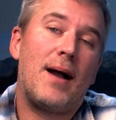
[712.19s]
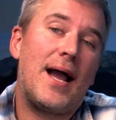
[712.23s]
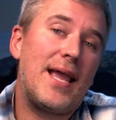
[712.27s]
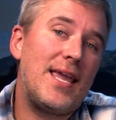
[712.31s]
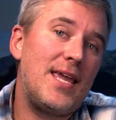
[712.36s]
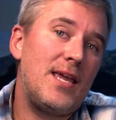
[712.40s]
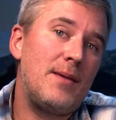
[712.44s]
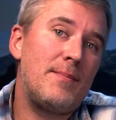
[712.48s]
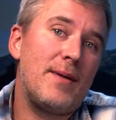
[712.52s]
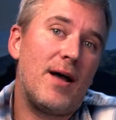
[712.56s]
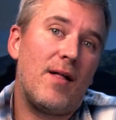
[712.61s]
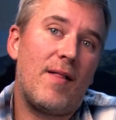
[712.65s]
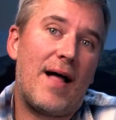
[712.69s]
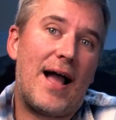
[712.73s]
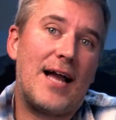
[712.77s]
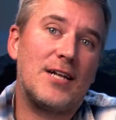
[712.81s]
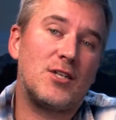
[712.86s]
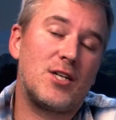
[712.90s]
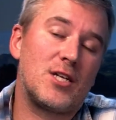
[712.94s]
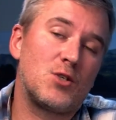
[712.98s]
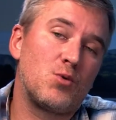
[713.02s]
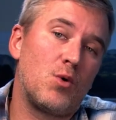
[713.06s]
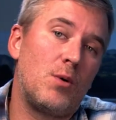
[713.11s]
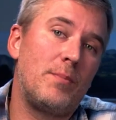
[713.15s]
My email
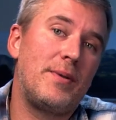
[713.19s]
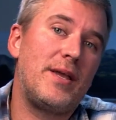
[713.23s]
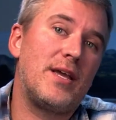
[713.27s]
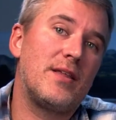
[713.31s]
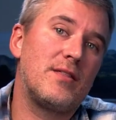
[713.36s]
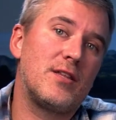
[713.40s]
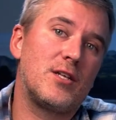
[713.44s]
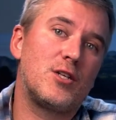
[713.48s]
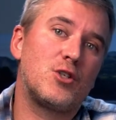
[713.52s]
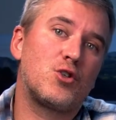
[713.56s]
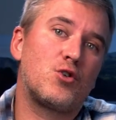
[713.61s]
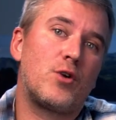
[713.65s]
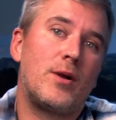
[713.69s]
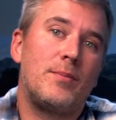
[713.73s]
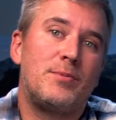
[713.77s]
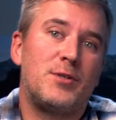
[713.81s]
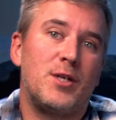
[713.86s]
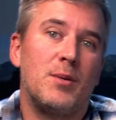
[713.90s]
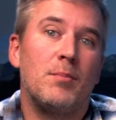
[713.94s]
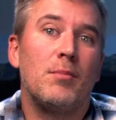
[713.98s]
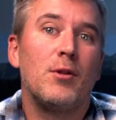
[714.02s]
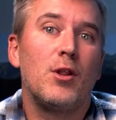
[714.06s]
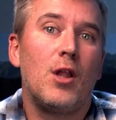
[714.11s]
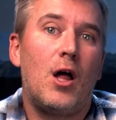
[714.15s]
address will be in the
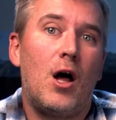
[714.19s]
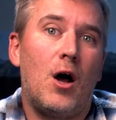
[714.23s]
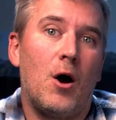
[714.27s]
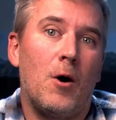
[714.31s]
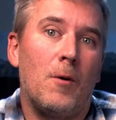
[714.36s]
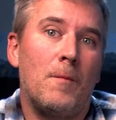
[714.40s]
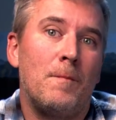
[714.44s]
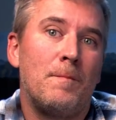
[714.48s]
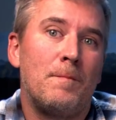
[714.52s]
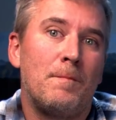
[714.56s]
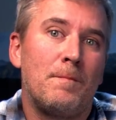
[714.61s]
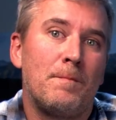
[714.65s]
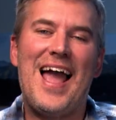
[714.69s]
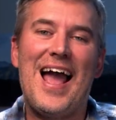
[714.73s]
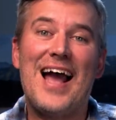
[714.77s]
description below.